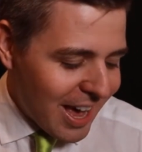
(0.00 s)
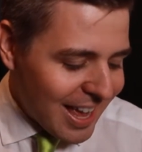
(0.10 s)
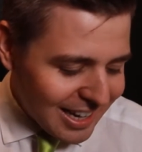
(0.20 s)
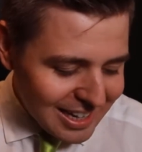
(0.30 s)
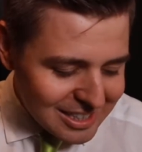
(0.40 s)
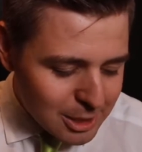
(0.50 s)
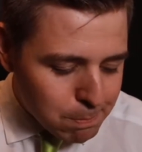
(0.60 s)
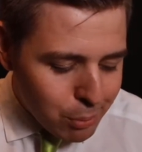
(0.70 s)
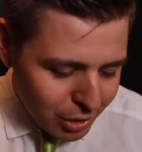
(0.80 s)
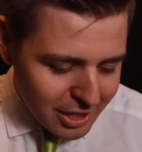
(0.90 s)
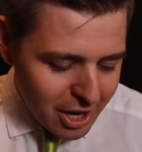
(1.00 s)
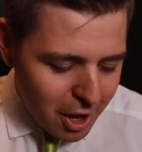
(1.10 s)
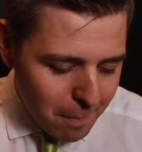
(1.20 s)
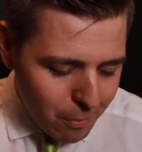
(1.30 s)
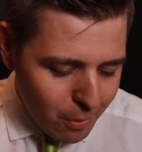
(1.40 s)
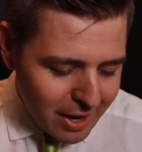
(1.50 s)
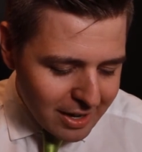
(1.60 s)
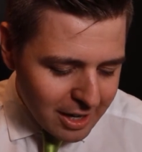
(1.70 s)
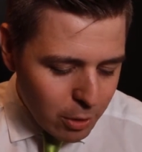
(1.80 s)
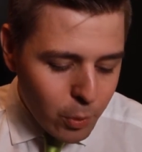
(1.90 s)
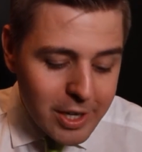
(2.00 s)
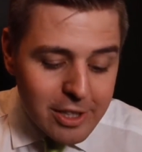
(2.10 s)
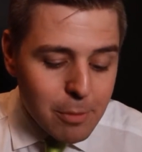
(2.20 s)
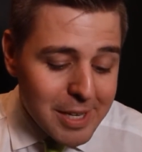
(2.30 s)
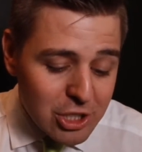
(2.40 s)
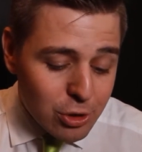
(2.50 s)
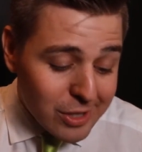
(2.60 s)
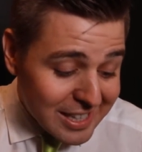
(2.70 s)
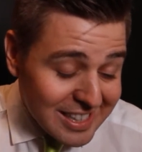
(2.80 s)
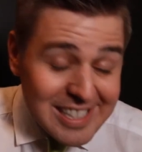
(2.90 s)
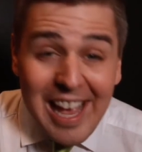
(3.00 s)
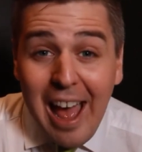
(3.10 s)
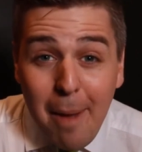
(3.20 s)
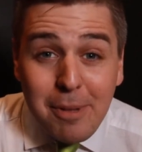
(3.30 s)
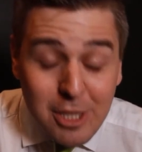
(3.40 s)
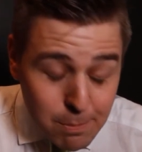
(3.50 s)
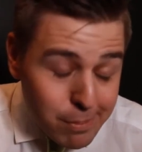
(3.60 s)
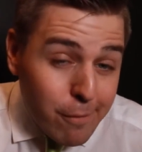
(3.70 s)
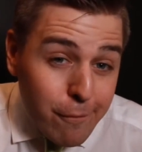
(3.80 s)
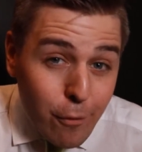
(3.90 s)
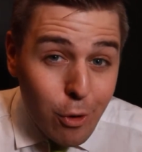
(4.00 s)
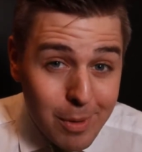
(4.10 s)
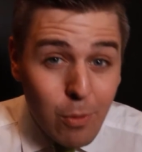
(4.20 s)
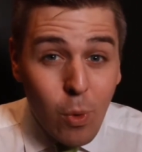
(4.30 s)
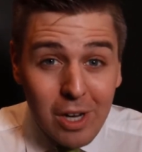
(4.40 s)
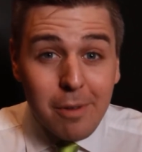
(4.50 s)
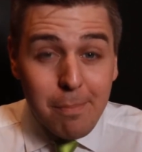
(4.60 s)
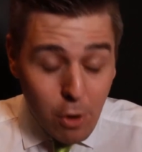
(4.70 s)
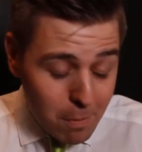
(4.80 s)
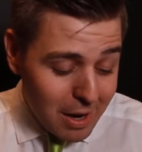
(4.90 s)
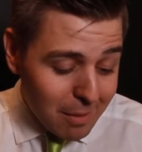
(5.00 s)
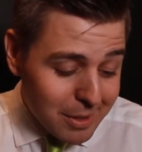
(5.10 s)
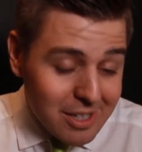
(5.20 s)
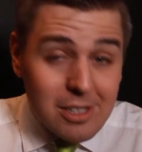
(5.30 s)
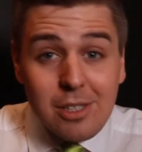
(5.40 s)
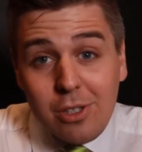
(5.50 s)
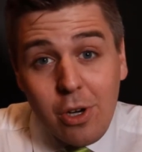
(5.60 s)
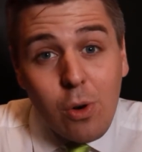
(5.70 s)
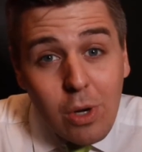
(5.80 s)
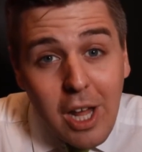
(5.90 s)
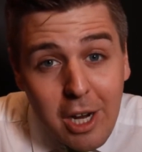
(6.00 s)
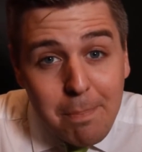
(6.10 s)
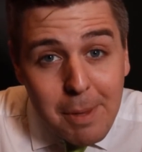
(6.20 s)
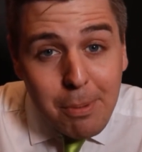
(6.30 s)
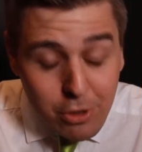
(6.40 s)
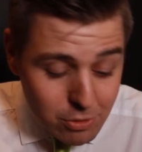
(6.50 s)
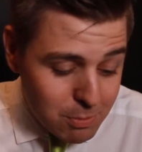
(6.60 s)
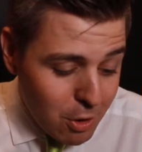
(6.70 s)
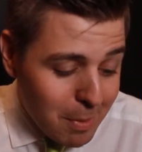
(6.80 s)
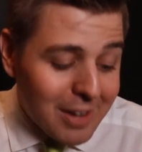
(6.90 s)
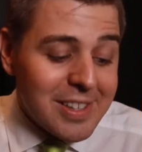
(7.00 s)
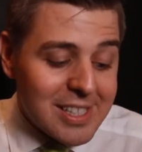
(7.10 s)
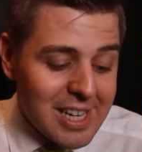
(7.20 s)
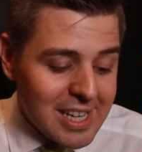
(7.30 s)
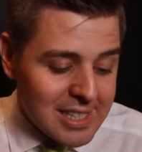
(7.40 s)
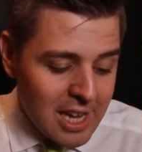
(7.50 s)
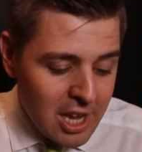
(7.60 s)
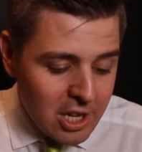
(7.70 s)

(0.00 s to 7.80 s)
And let's pull it up right here. We need to make sure that this app is performing well on mobile because, you know, a lot of people use mobile these days.